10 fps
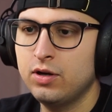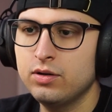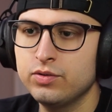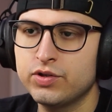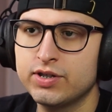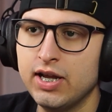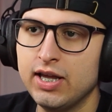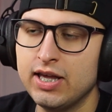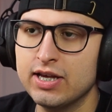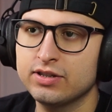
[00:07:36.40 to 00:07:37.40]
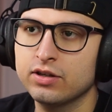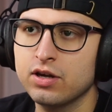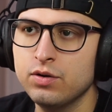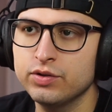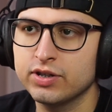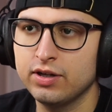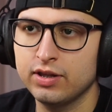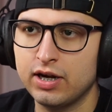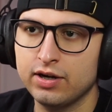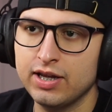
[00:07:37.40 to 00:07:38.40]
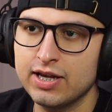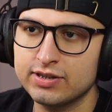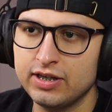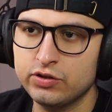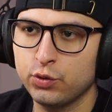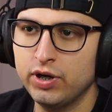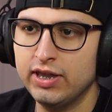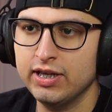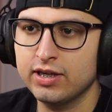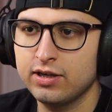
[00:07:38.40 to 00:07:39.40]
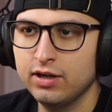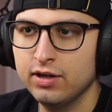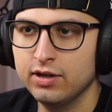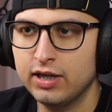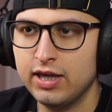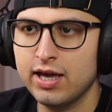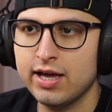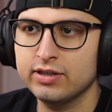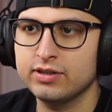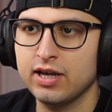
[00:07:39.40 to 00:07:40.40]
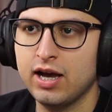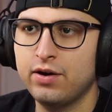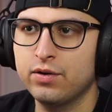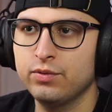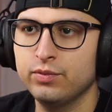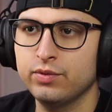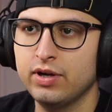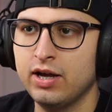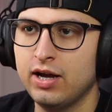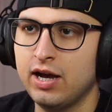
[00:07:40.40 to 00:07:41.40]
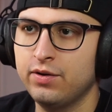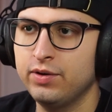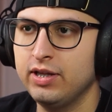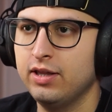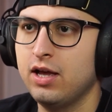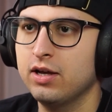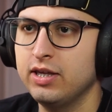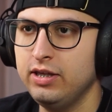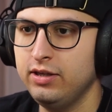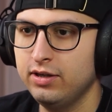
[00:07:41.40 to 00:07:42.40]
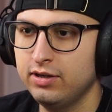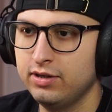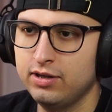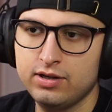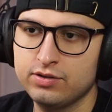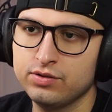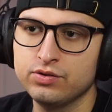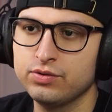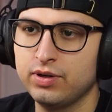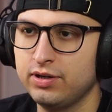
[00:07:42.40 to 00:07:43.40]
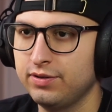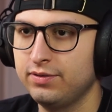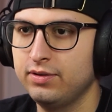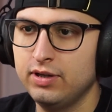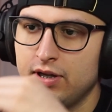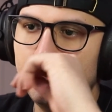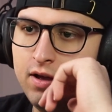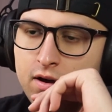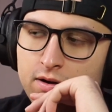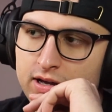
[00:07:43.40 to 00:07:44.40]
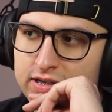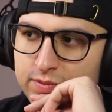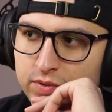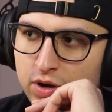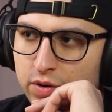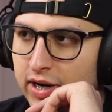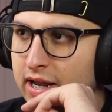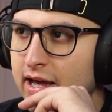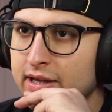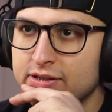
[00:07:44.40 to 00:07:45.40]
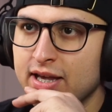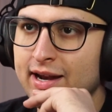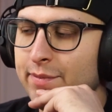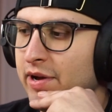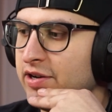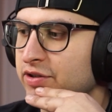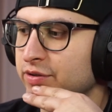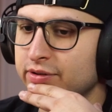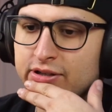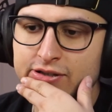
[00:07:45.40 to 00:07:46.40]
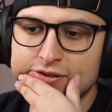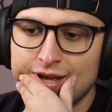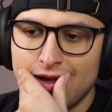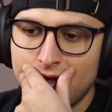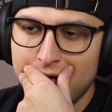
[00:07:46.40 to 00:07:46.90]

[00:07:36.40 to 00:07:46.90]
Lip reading: Oh shit, he has the goats on there. He has Etoilik. He has Audi Locky. That's the only two I know. Oh, he has some goated ass animators doing this.